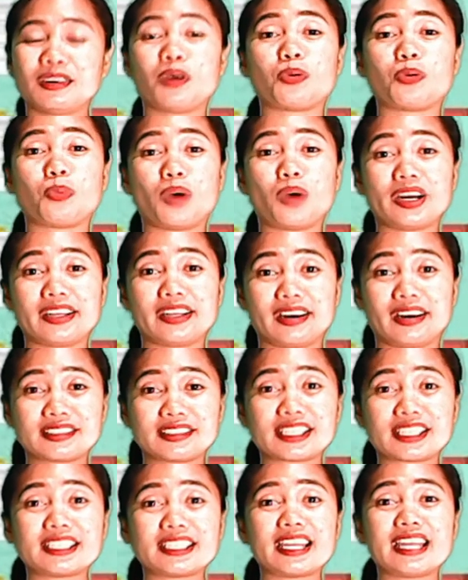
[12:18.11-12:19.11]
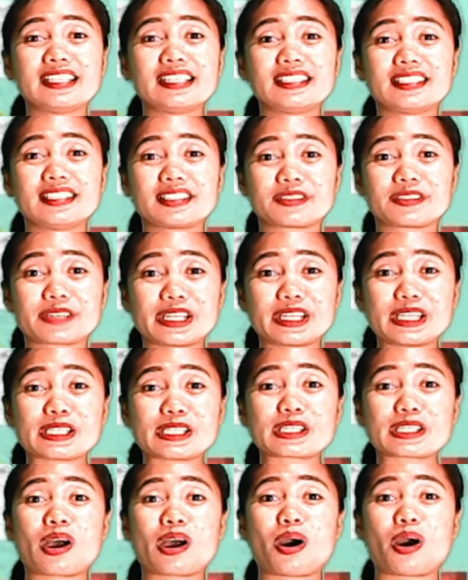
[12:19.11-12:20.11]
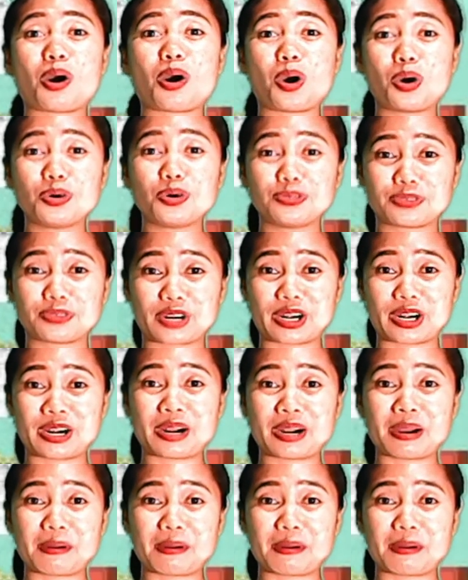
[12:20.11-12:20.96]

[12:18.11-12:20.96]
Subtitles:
180 degrees over